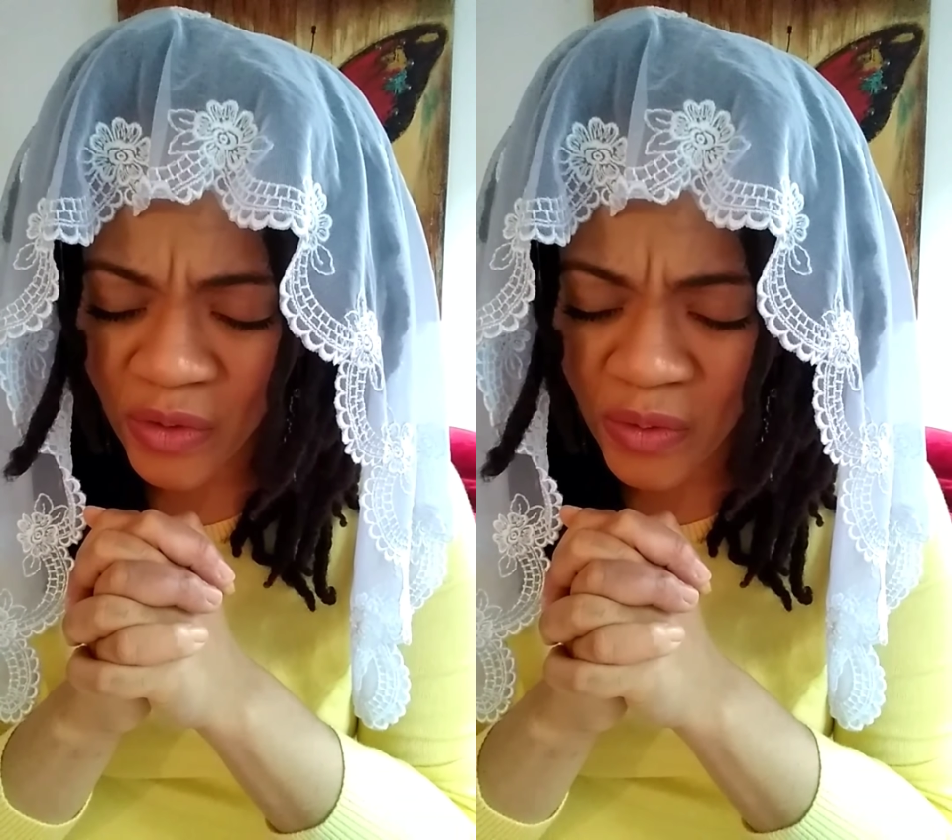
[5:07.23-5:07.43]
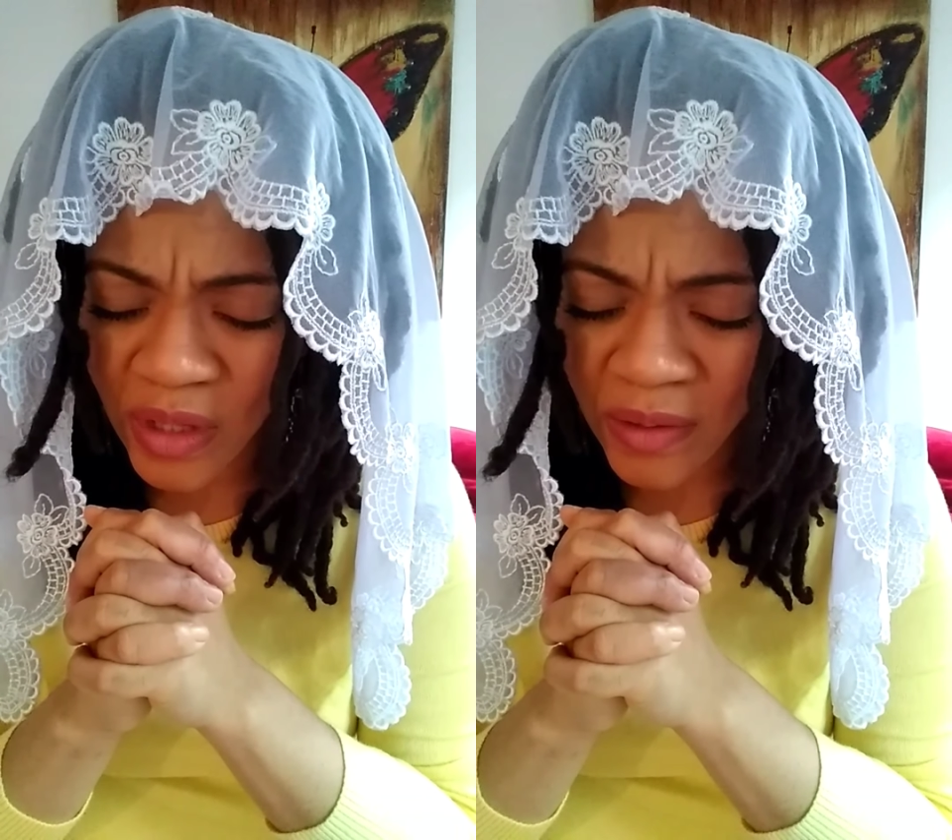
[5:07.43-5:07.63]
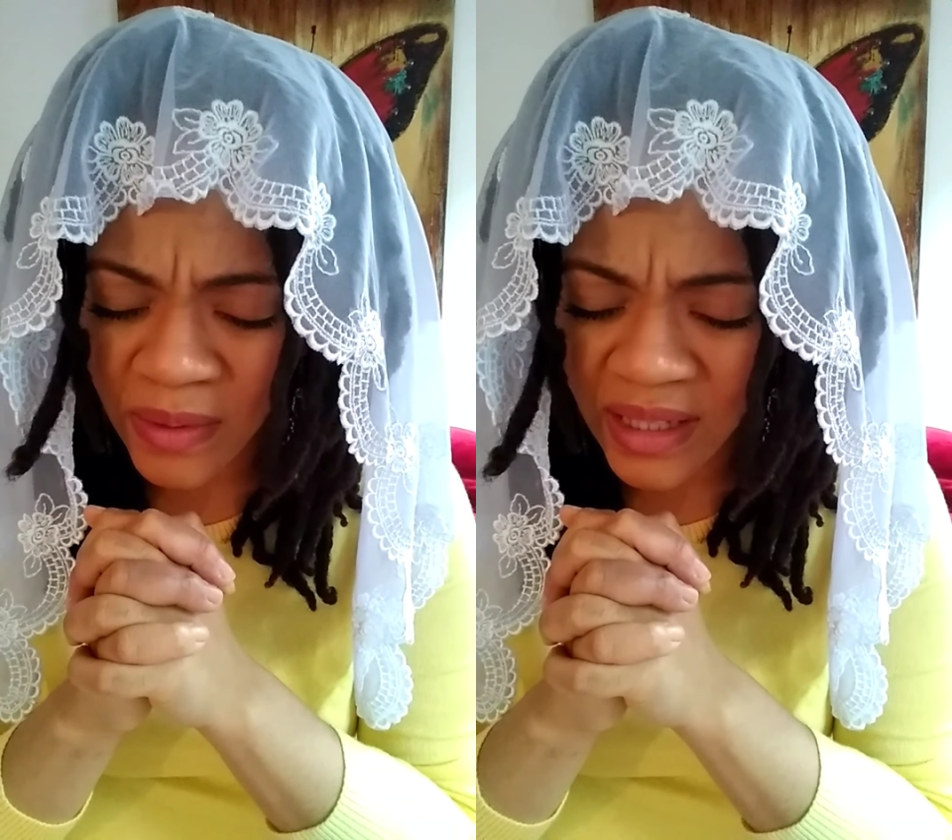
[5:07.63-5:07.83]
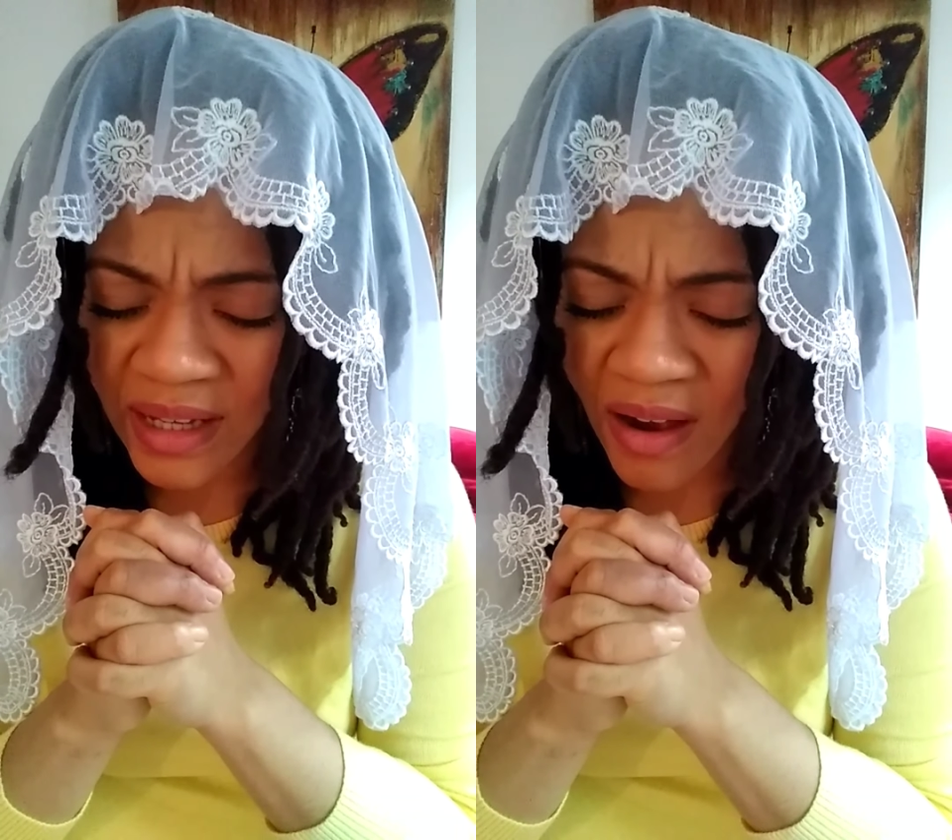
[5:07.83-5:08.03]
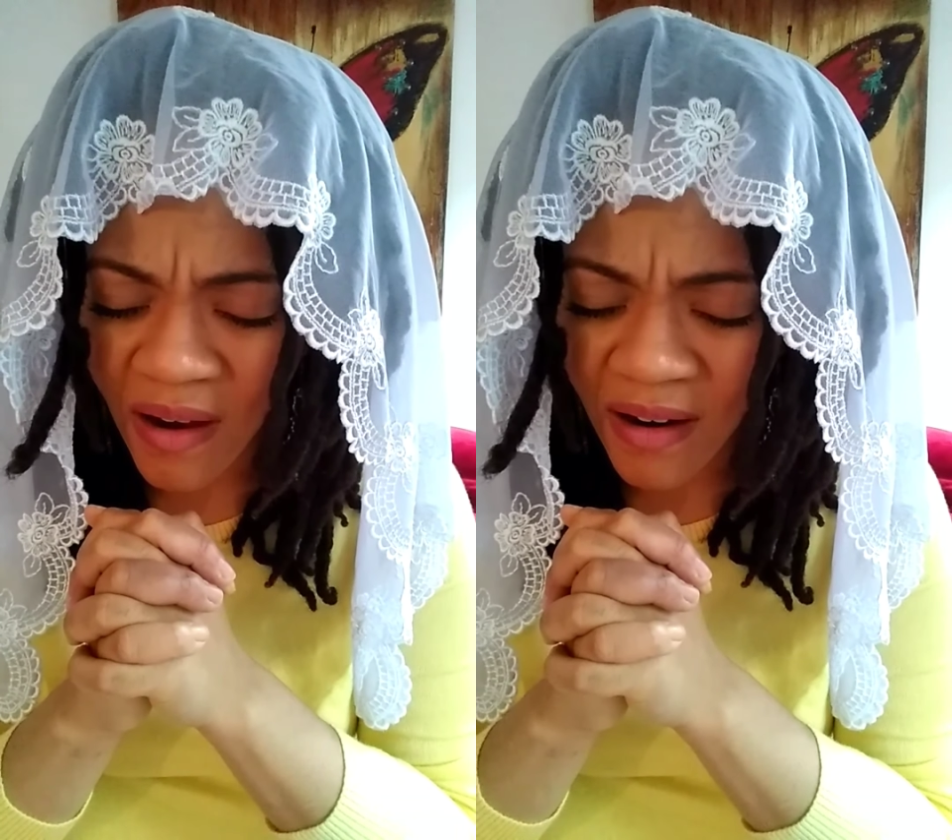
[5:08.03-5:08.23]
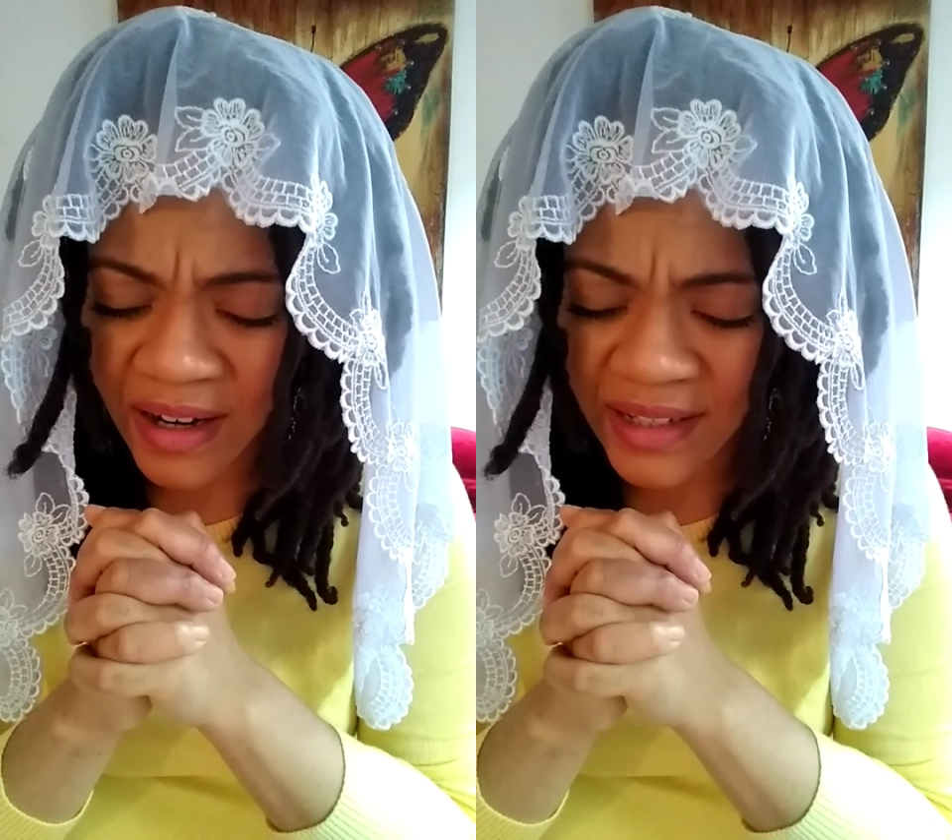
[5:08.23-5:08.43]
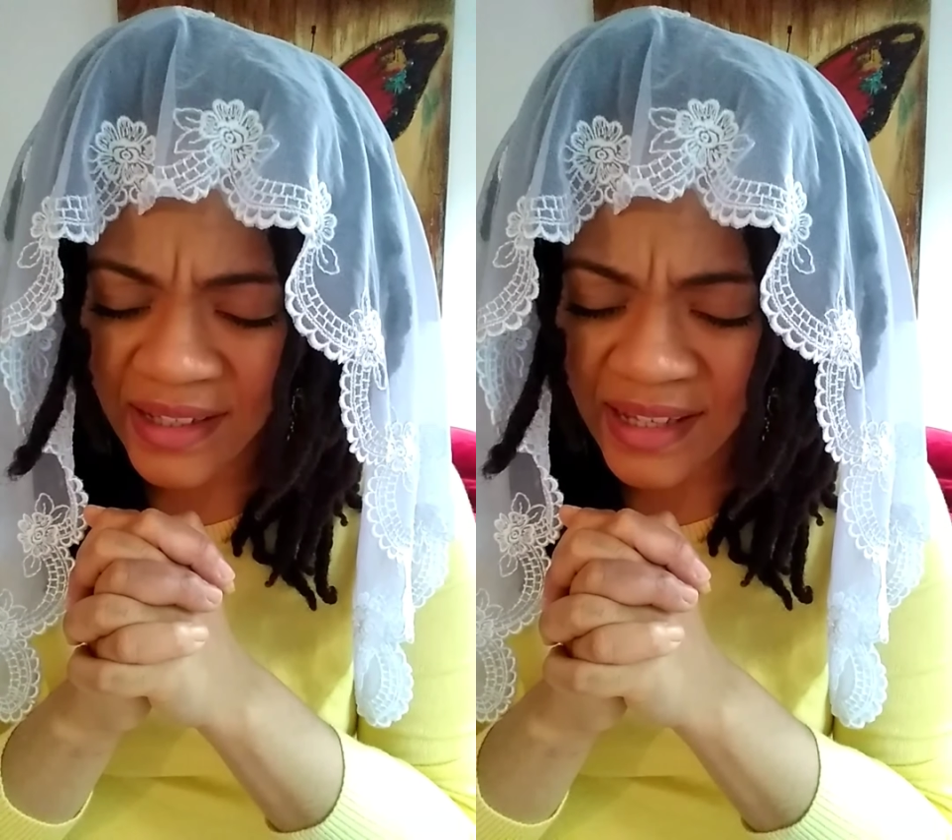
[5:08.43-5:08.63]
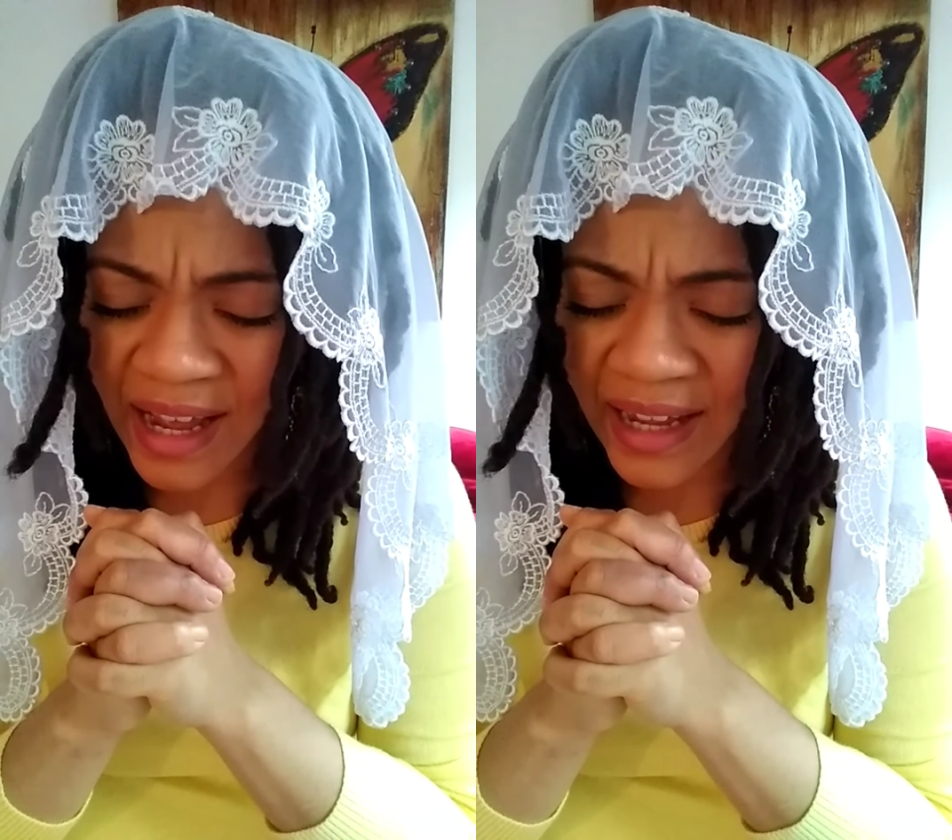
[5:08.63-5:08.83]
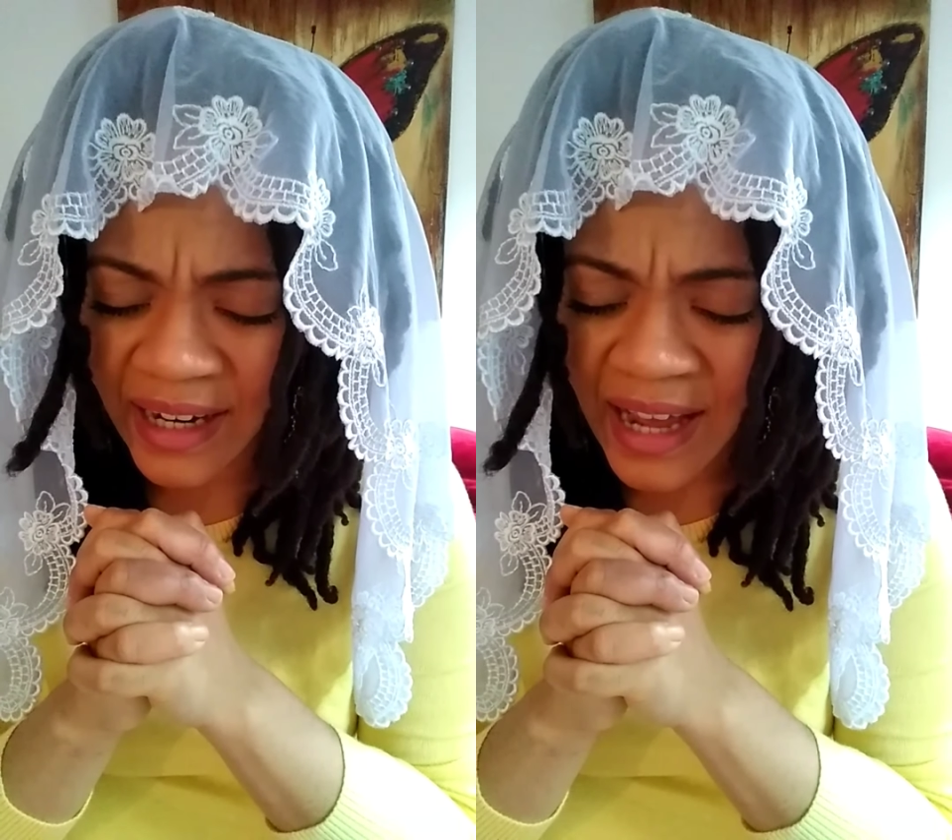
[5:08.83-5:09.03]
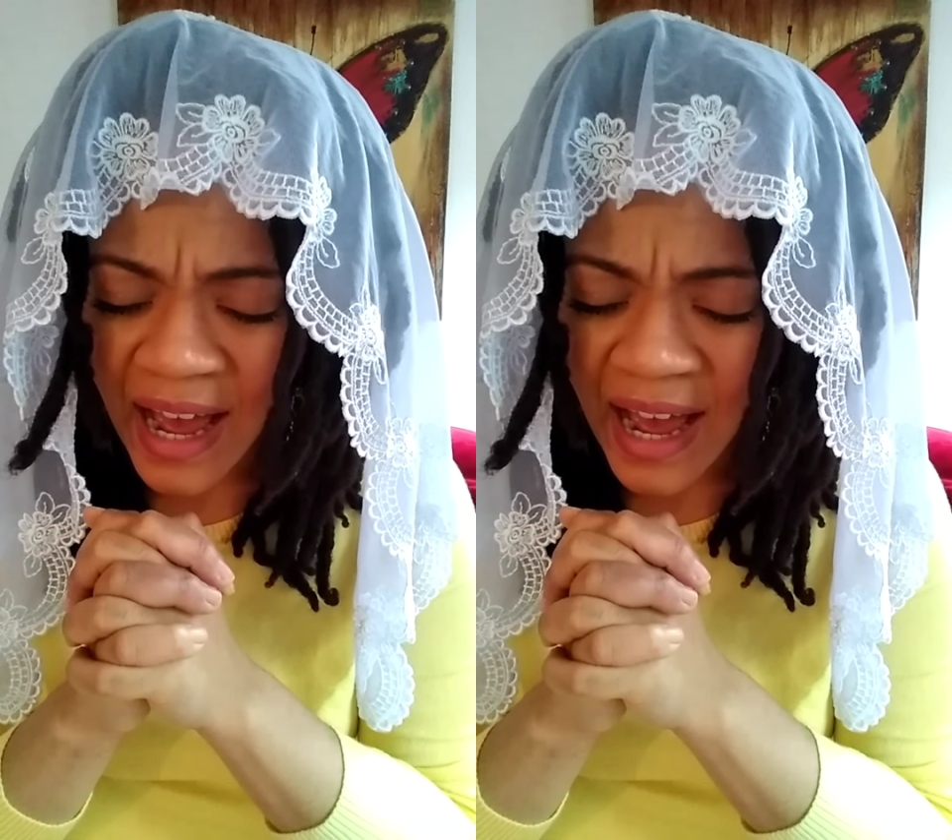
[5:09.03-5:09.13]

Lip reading: who they really are inside.